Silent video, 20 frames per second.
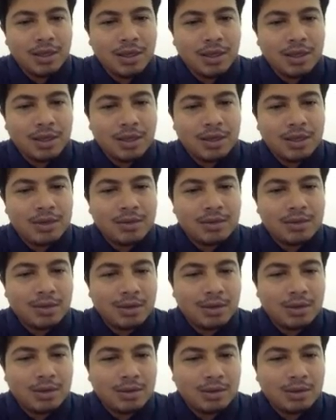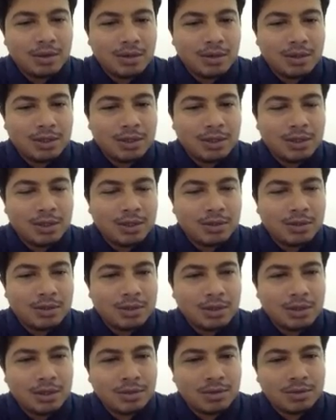and real
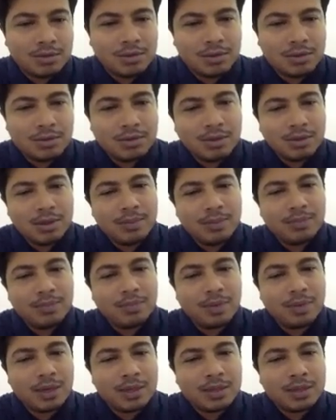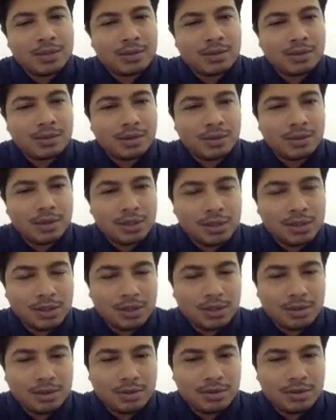conditionals, and also implied
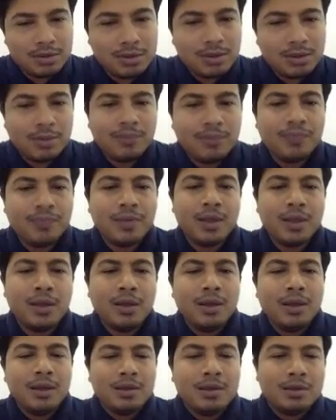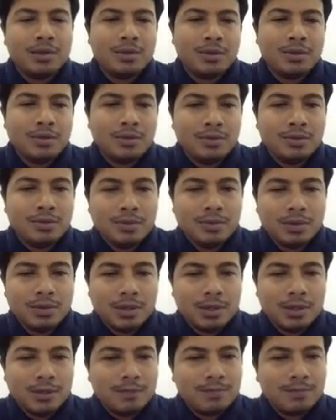conditionals.
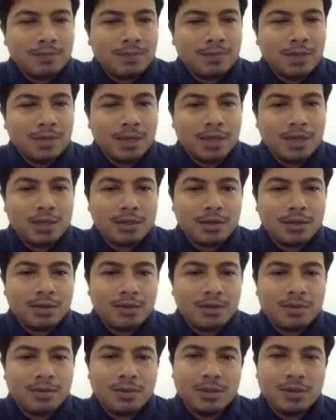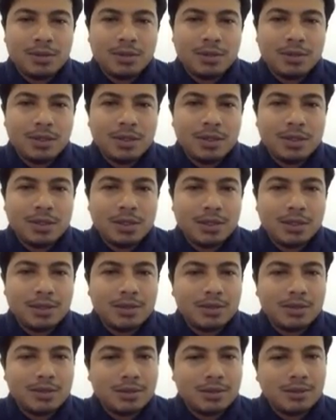So let us go into the
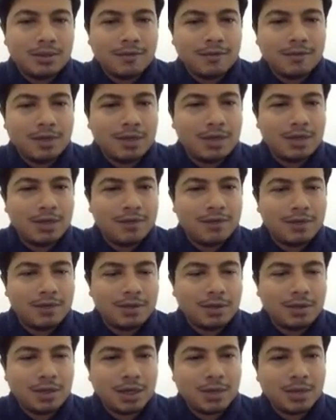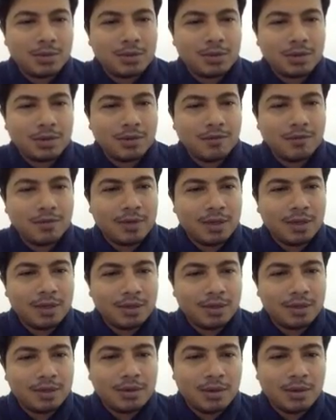details of the different types of
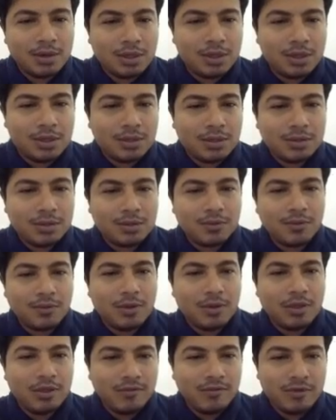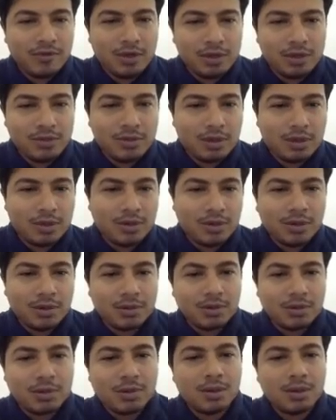the conditionals. First, we are going
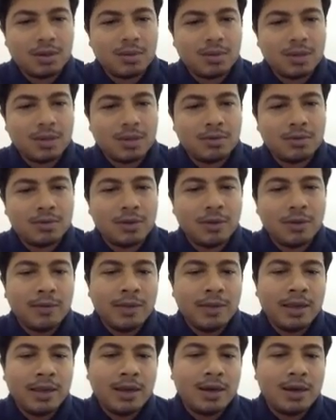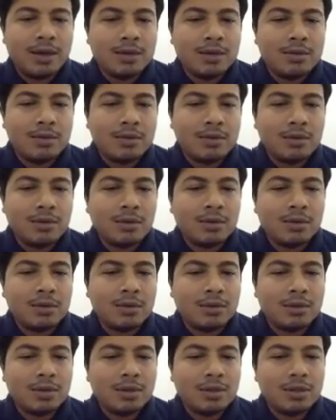to talk about unreal
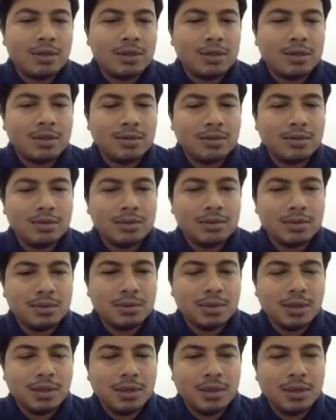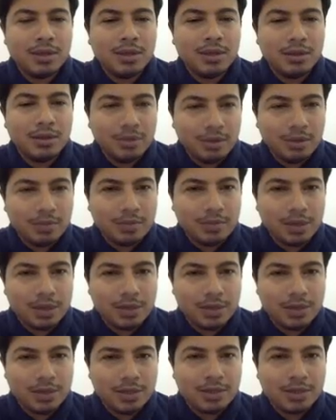conditionals in the
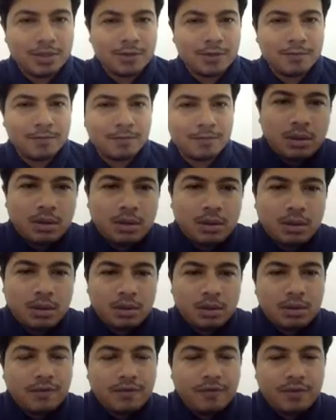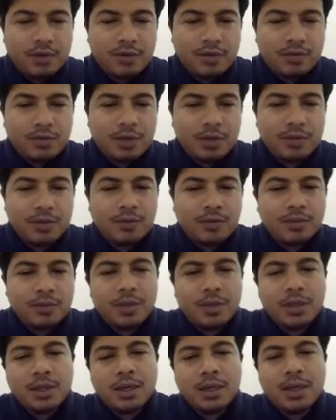present. So the first one would
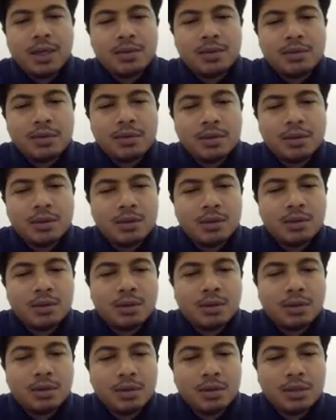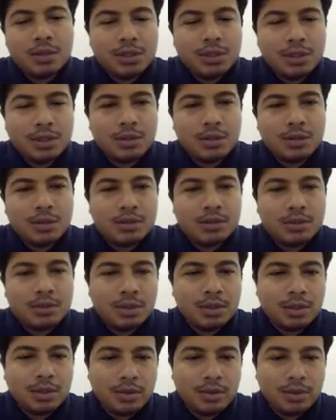be unreal
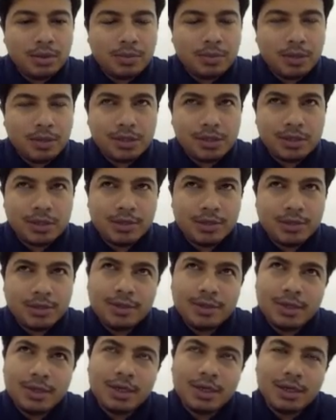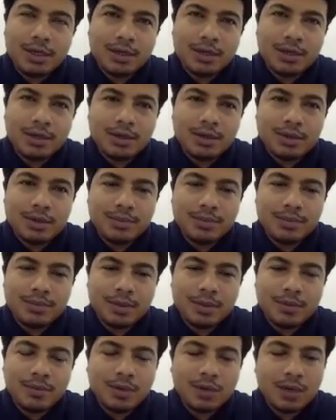conditionals in the present.
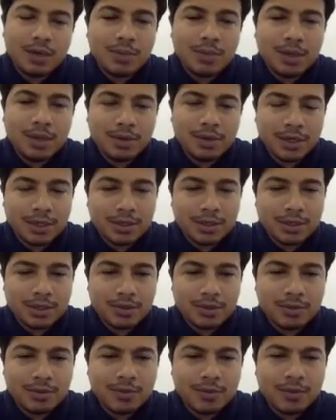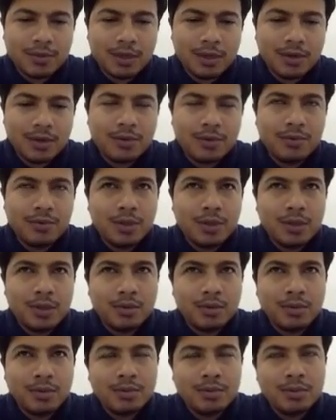What about it? So when do we
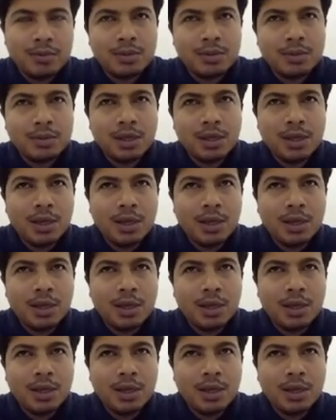use